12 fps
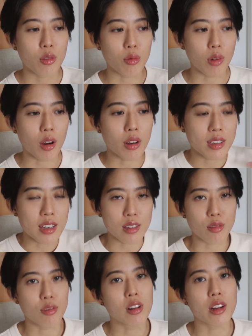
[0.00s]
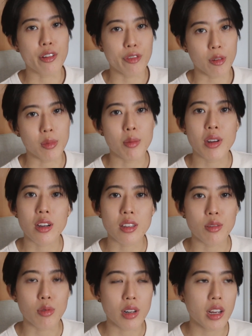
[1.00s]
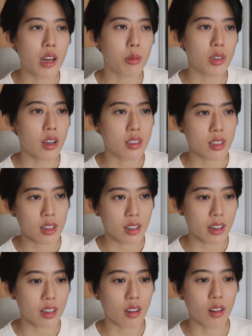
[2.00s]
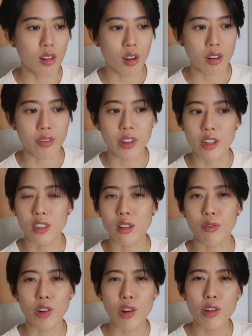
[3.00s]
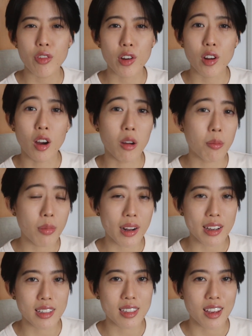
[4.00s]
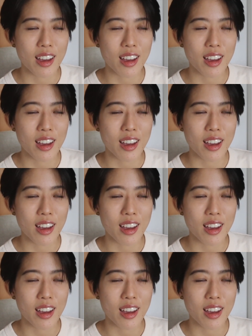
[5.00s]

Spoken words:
sense of relief for me, because it really helped to articulate a lot of these very complex